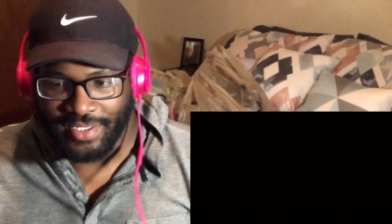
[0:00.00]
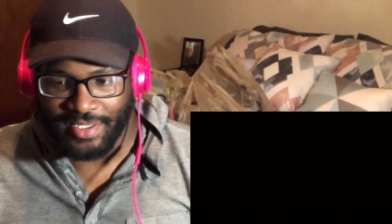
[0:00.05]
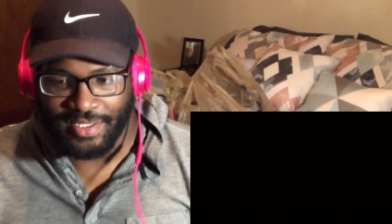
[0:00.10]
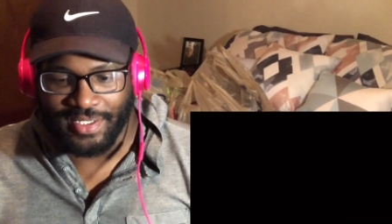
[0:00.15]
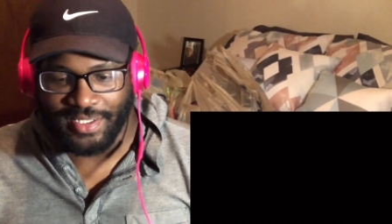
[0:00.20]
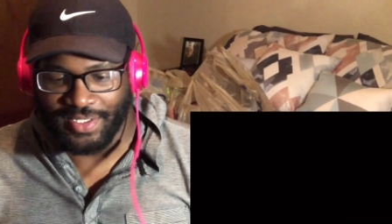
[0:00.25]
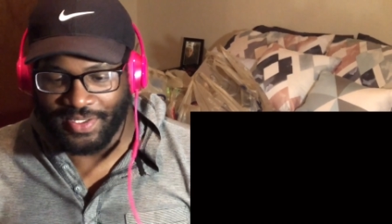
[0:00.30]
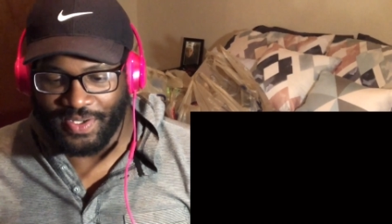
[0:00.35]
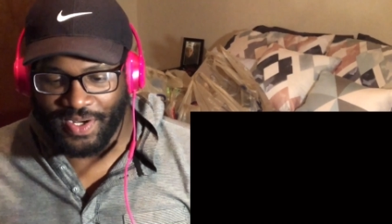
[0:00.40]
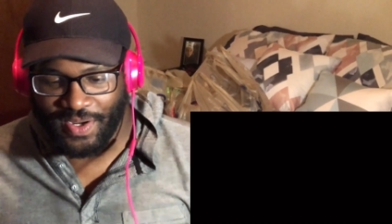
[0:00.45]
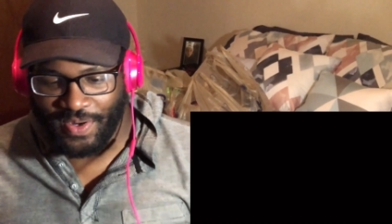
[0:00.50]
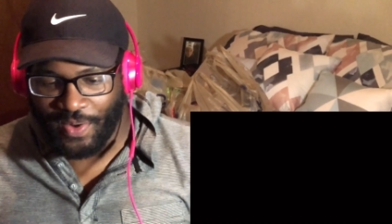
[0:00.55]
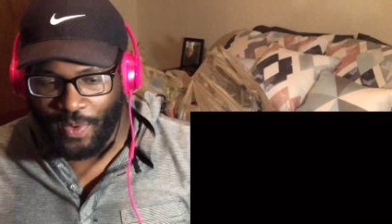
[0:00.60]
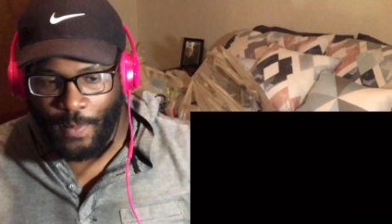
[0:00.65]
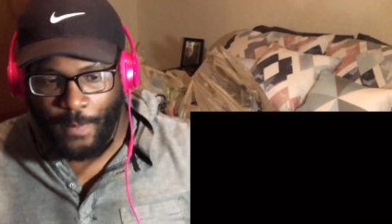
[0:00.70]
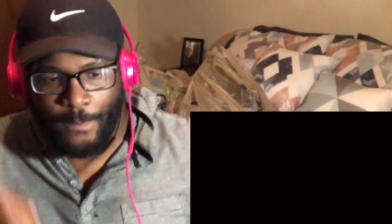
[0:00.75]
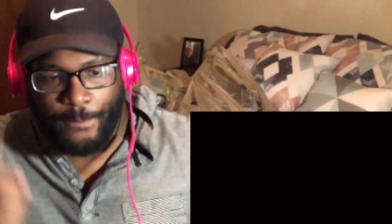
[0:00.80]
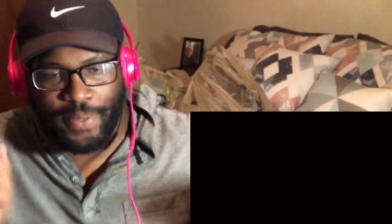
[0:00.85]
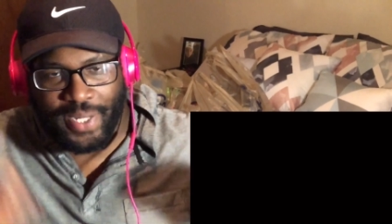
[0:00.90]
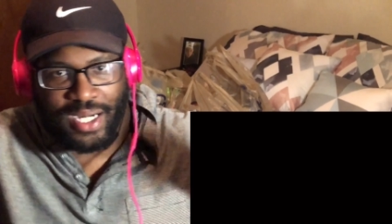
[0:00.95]
You know,
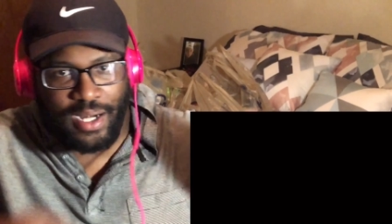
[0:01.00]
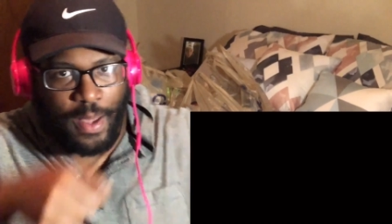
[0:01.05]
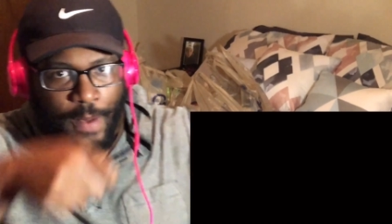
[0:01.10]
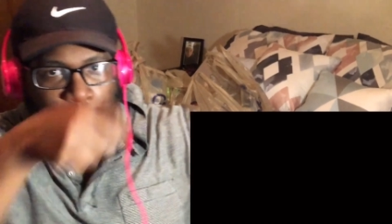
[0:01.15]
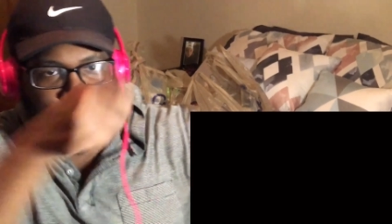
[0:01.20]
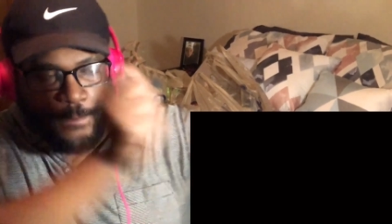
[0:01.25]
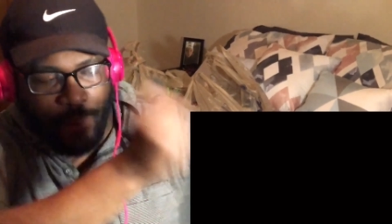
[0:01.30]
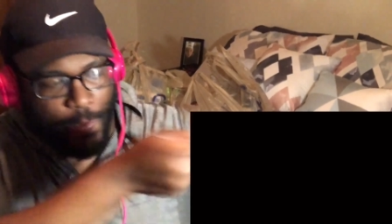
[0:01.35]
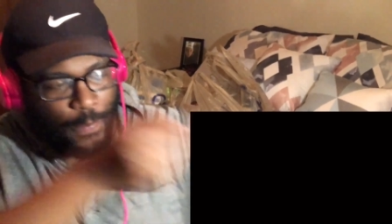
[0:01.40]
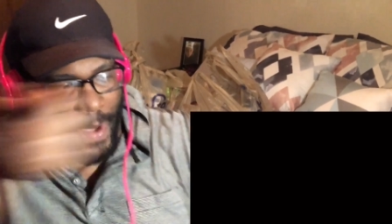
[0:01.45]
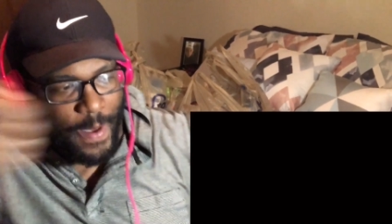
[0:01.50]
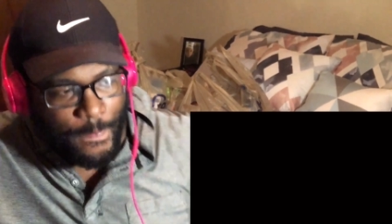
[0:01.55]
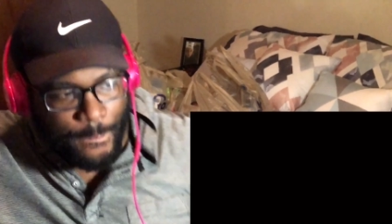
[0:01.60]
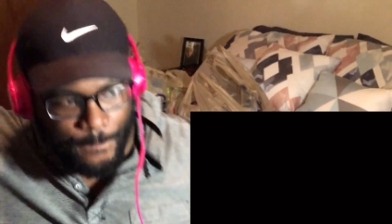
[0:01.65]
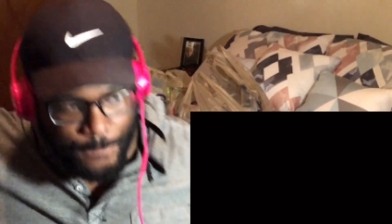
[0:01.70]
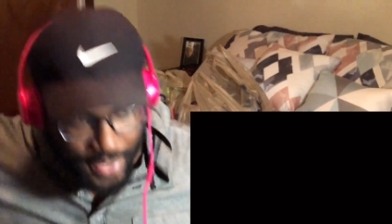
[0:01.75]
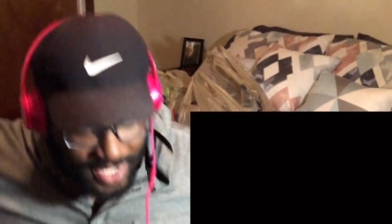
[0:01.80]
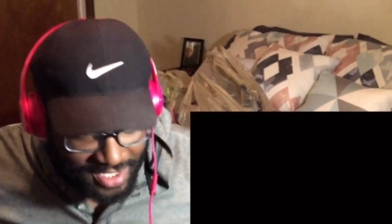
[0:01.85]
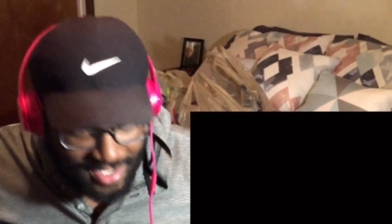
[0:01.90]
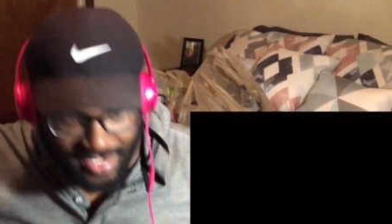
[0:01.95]
like
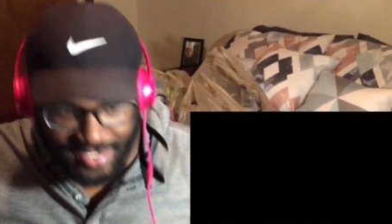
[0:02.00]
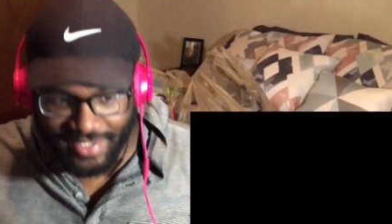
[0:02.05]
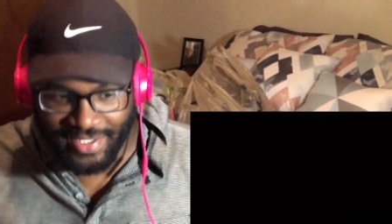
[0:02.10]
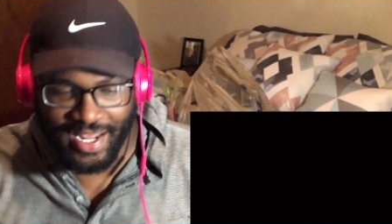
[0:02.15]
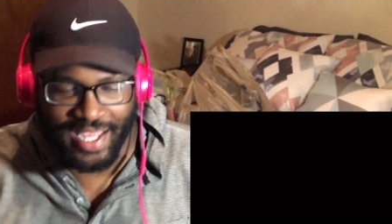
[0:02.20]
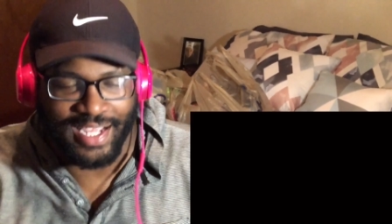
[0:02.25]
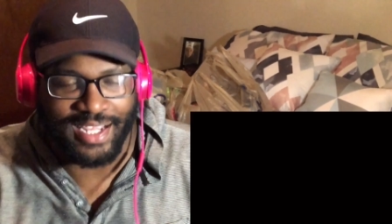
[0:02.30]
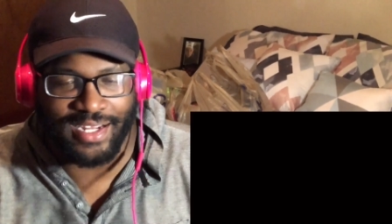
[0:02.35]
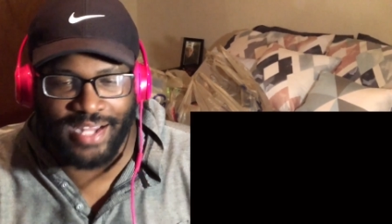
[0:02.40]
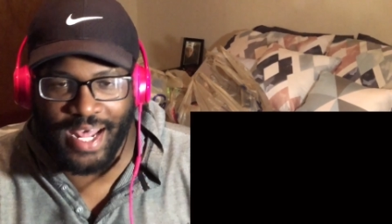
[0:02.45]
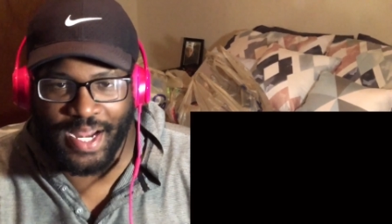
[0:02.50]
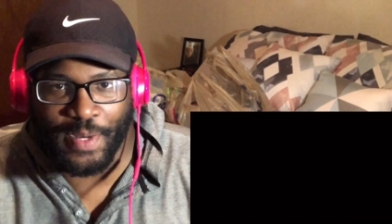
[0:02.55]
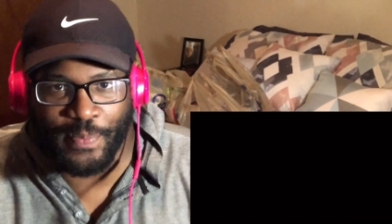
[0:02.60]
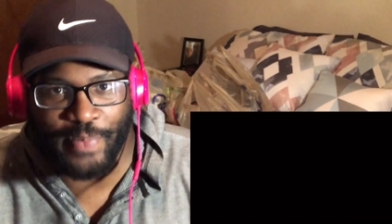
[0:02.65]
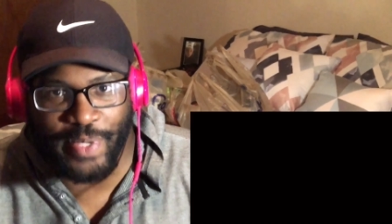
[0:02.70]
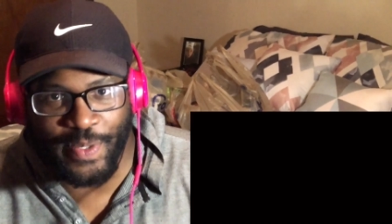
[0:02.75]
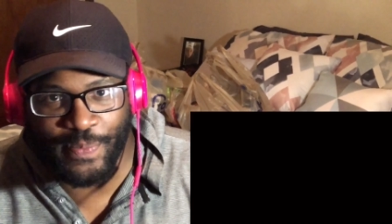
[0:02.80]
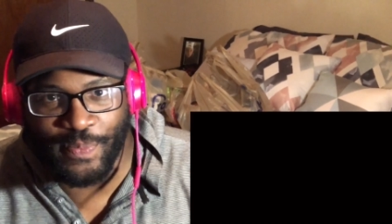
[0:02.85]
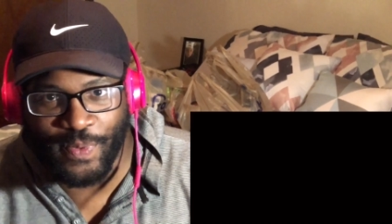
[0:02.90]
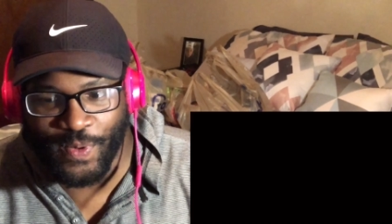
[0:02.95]
a lot of
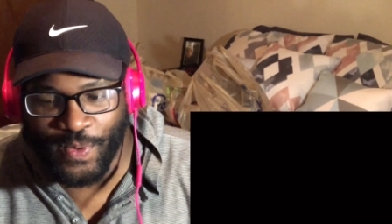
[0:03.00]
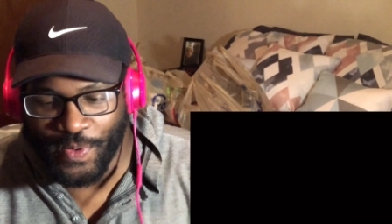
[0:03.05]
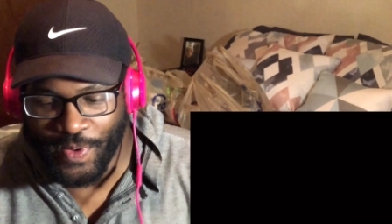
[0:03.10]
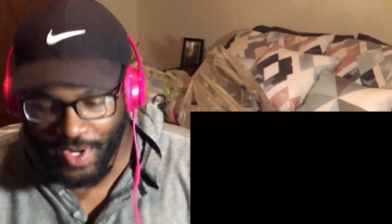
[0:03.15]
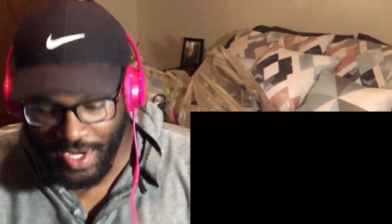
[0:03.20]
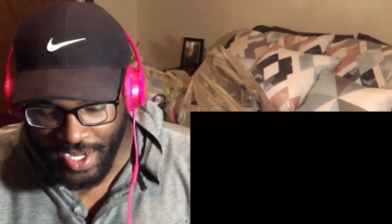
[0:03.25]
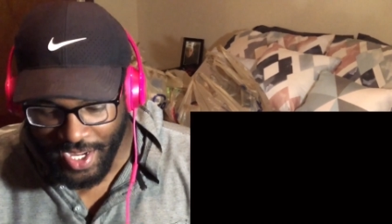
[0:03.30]
people